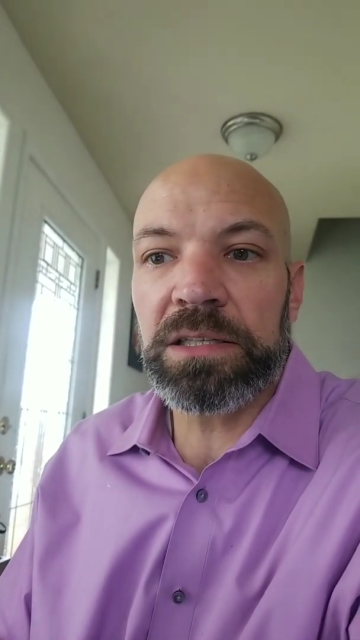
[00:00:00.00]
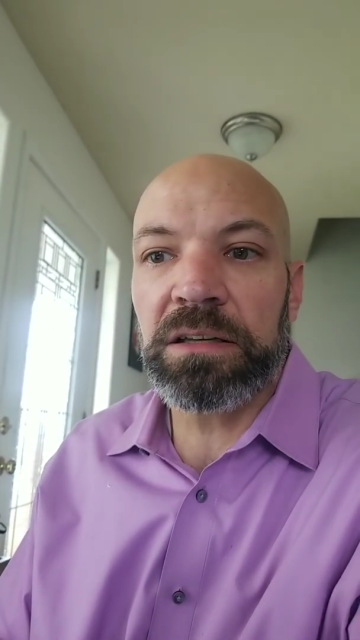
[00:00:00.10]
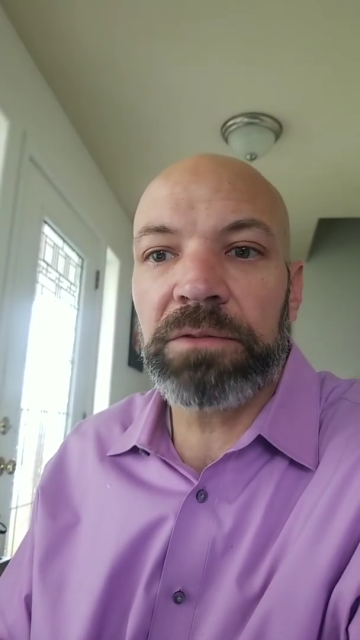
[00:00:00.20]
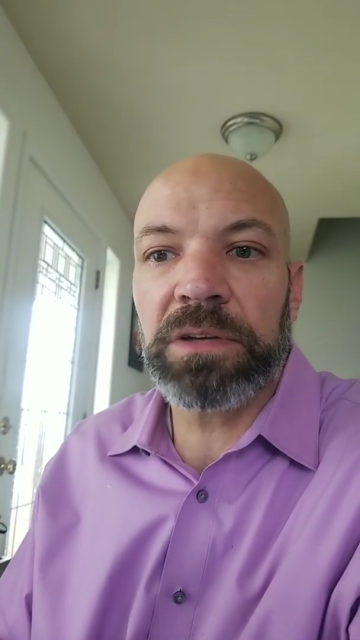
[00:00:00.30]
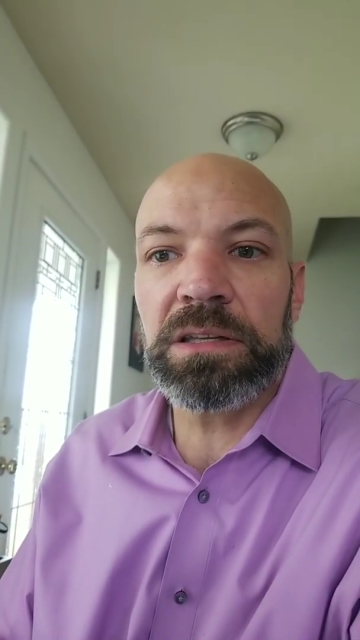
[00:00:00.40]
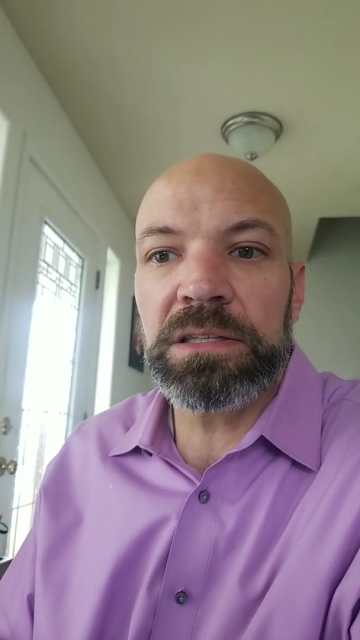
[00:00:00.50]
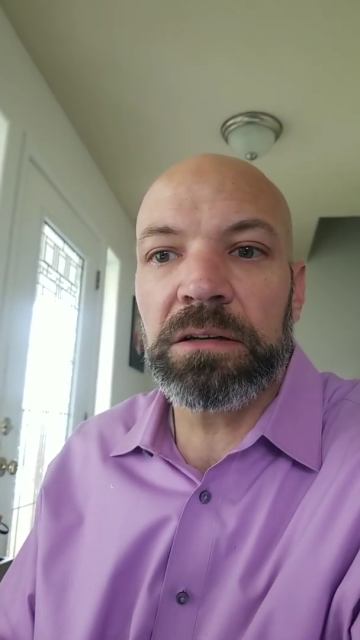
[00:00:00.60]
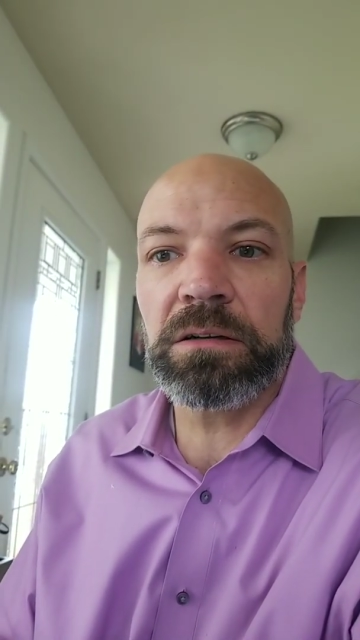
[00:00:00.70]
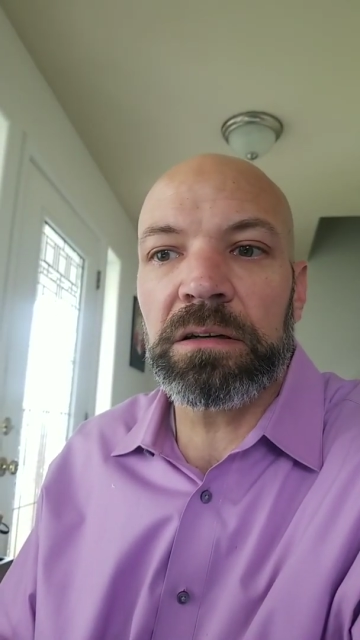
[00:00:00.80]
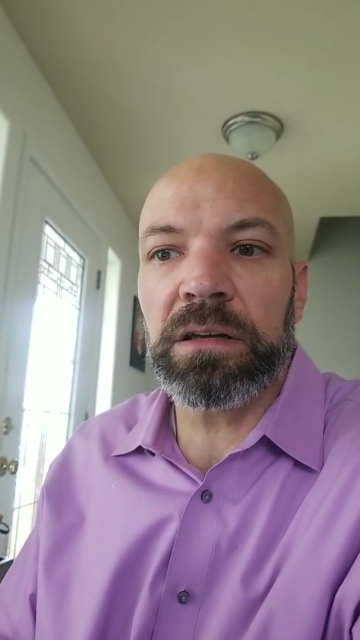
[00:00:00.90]
stuff to
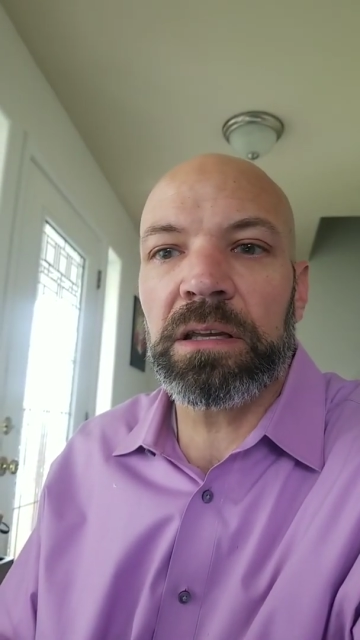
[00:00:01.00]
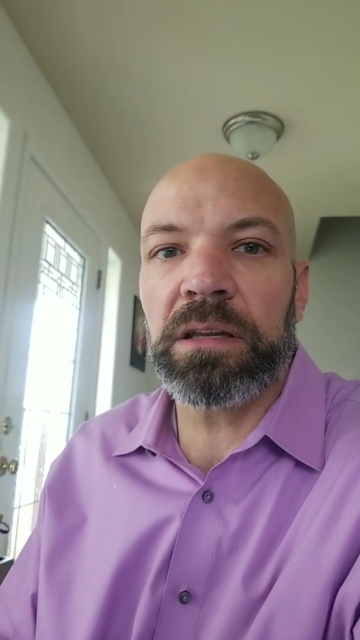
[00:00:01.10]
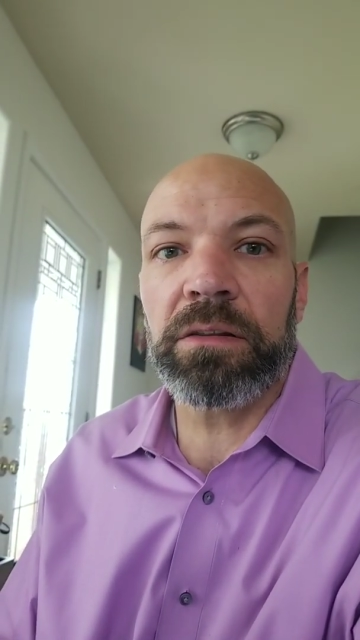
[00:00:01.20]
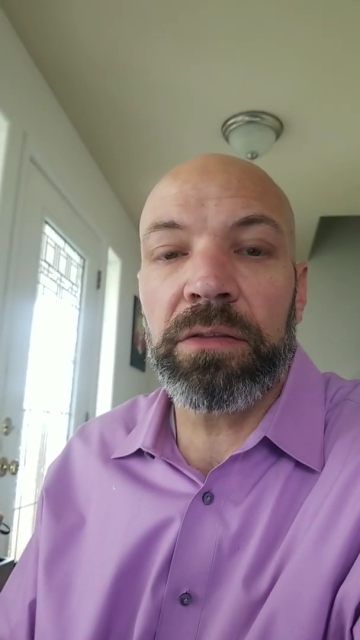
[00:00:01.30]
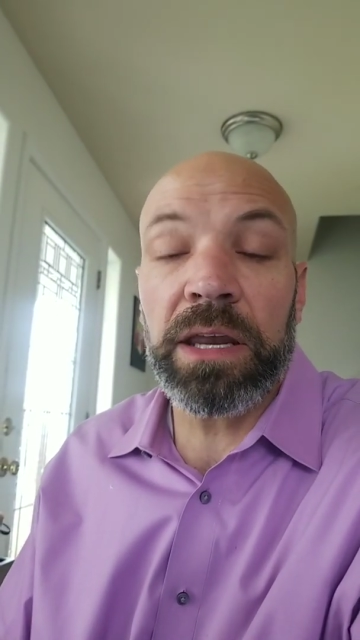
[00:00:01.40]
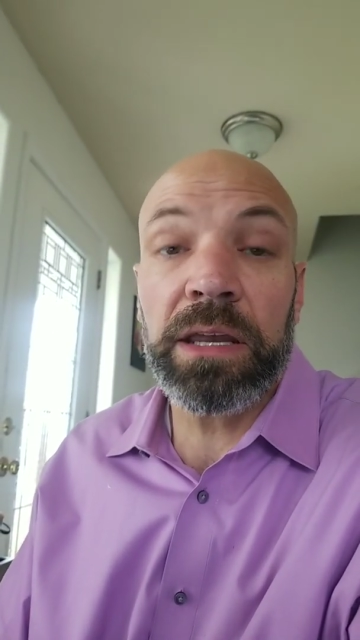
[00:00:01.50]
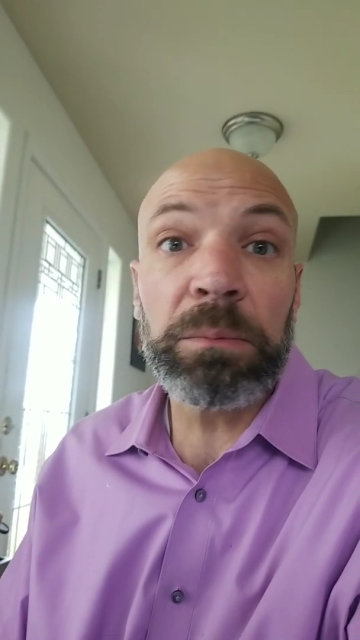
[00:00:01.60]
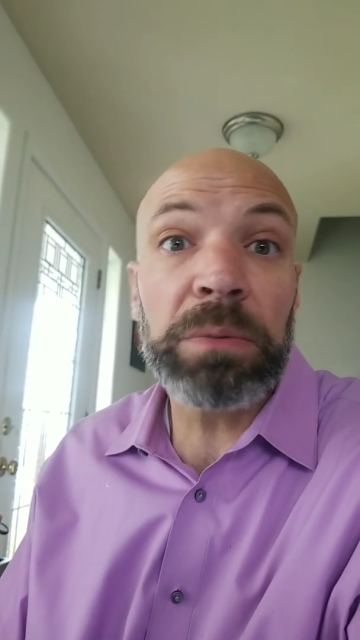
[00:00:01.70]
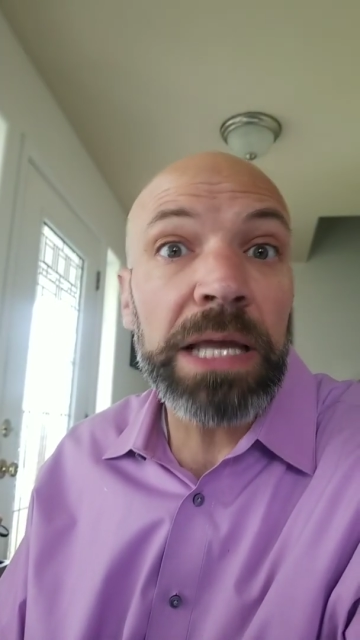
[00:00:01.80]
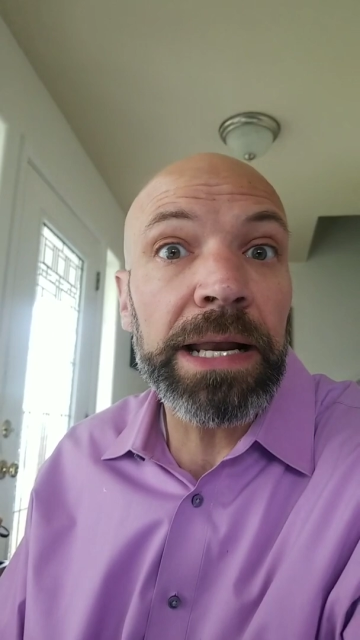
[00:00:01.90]
consider and think
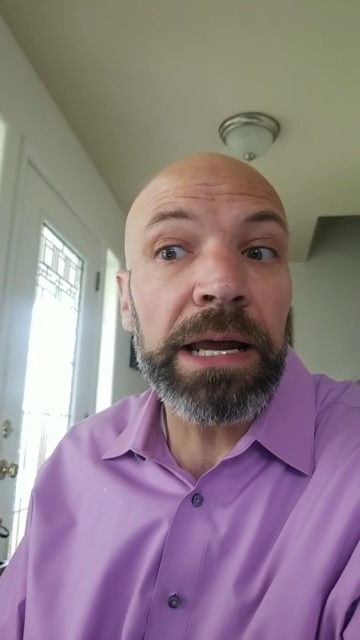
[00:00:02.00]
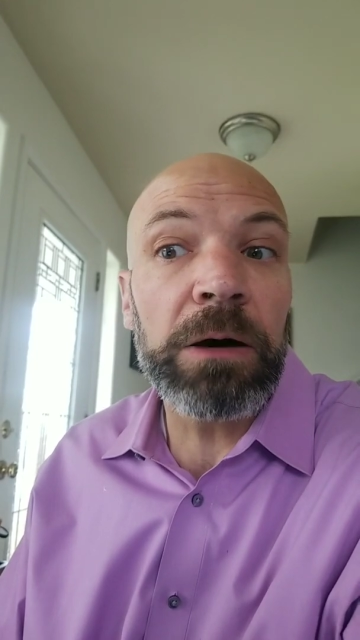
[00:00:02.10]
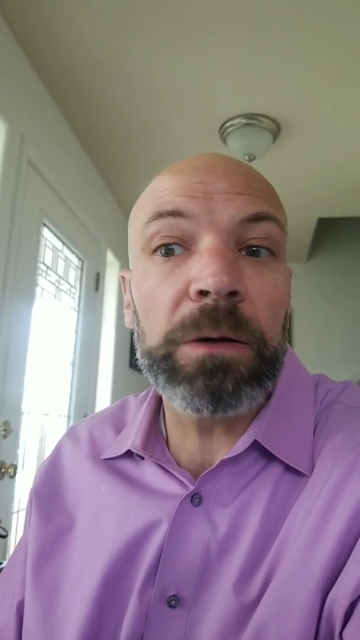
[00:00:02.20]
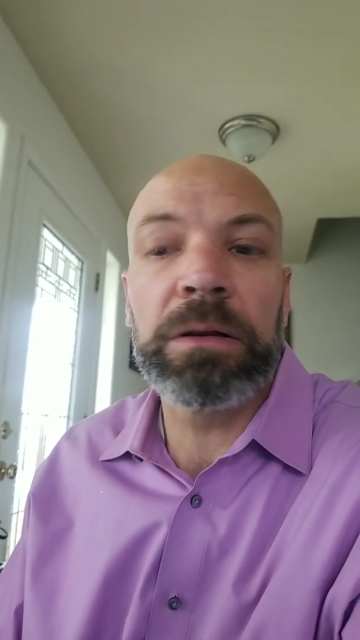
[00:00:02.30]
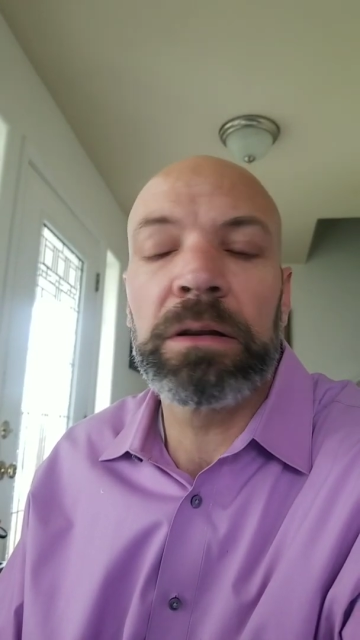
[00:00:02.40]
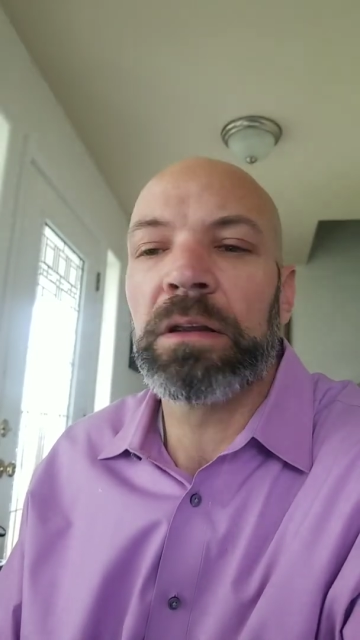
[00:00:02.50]
and plan out.